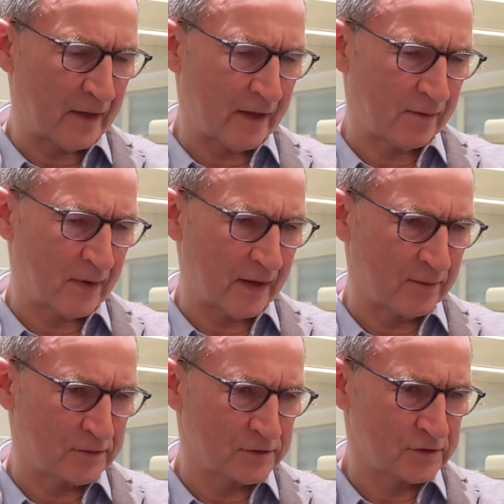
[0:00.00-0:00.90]
I
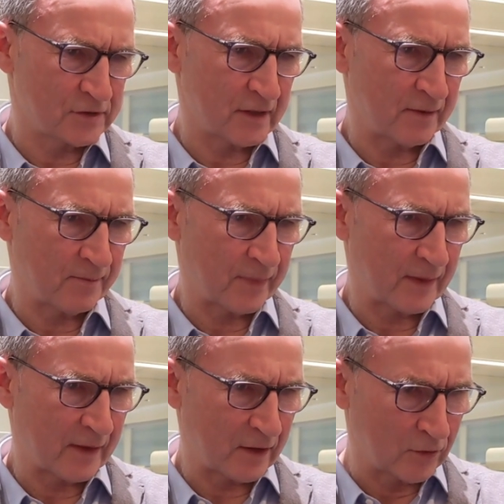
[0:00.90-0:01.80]
was,
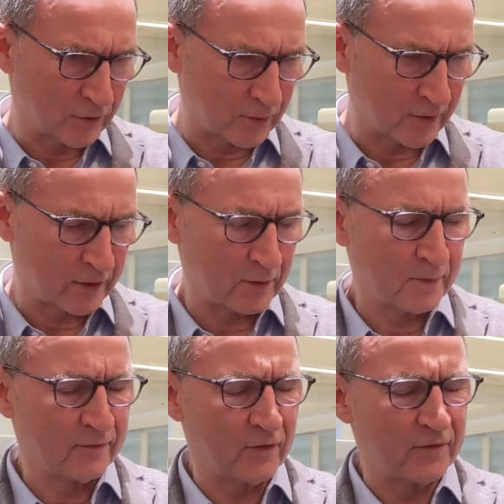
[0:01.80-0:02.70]
there were a
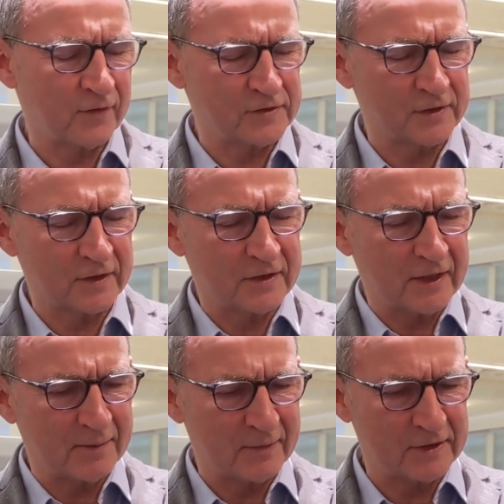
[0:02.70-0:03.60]
number of offers at the
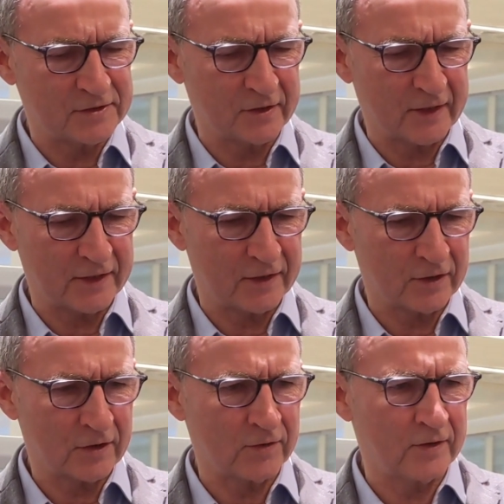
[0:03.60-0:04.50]
time, Leeds United
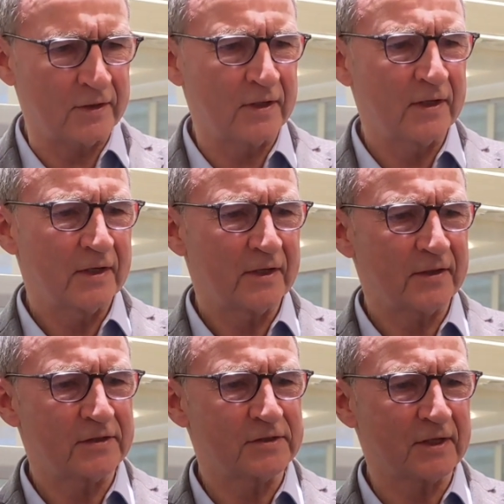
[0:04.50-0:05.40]
included at
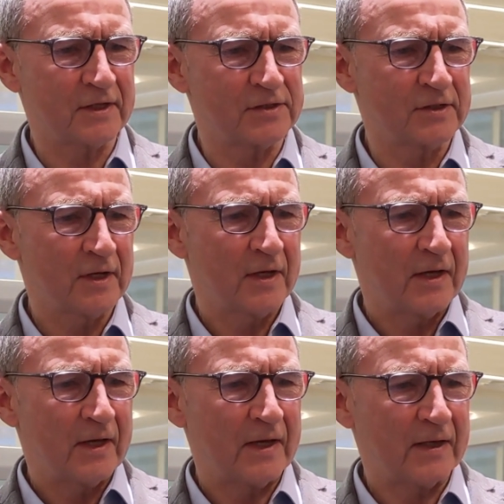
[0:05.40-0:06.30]
the stage,
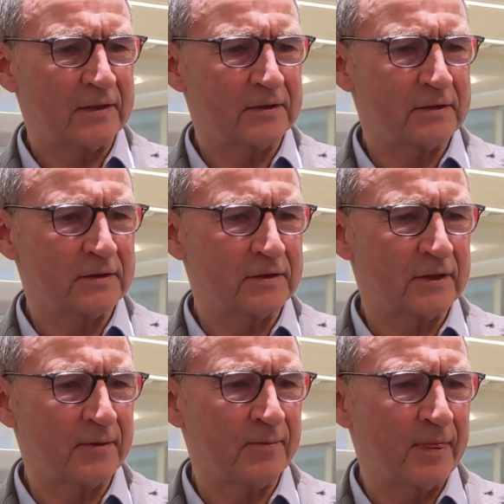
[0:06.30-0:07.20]

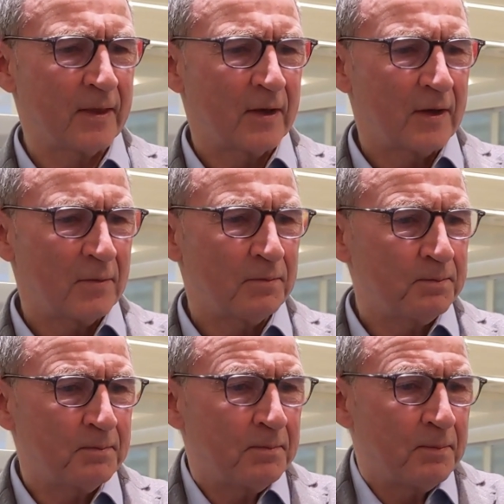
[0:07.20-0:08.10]
and
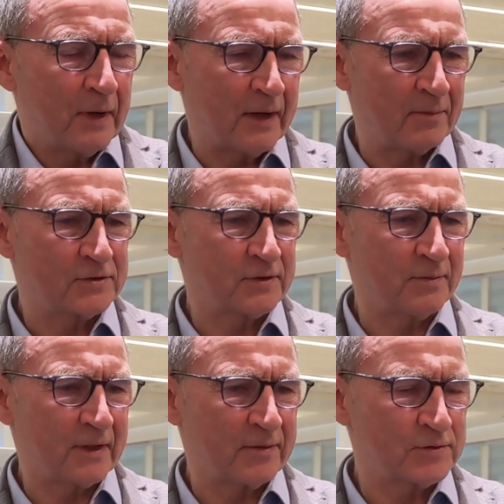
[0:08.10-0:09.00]
but I must
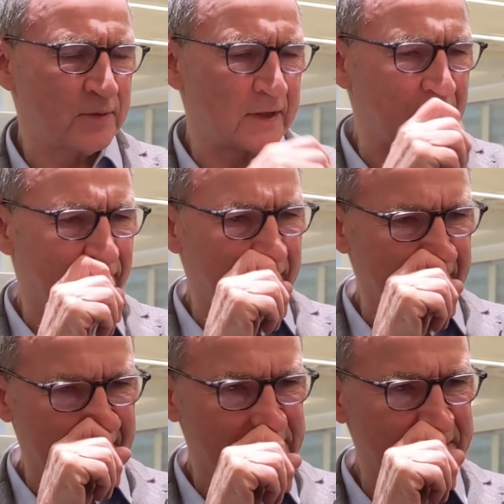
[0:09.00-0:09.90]
admit I was really loving
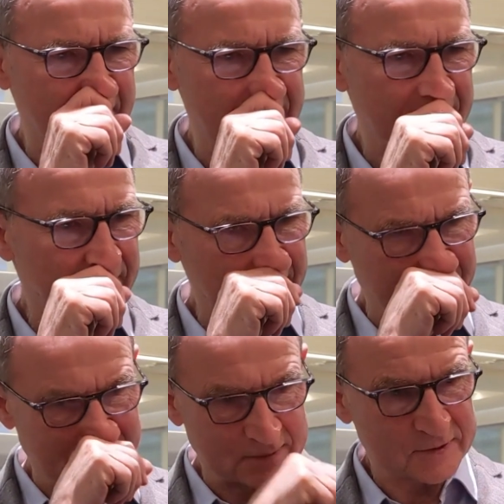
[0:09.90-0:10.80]
it at Celtic,
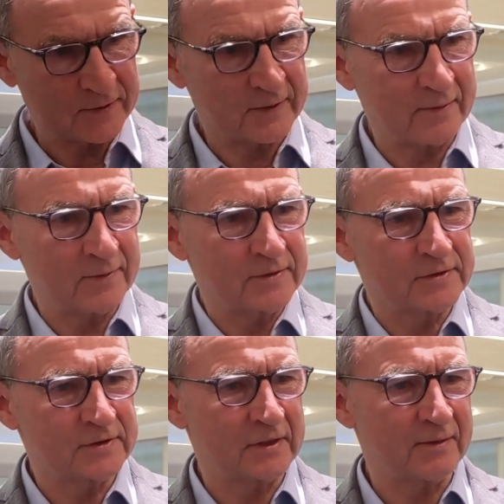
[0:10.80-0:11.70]
So that
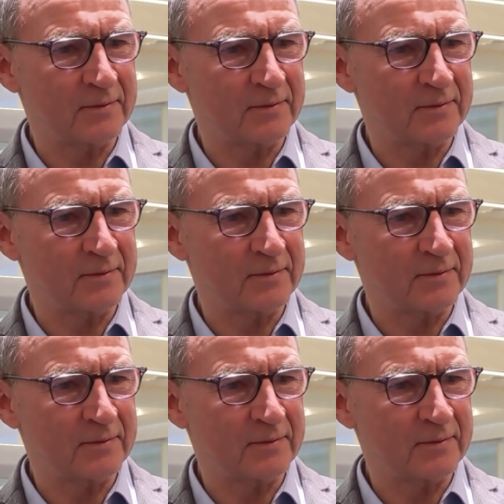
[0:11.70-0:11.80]
was.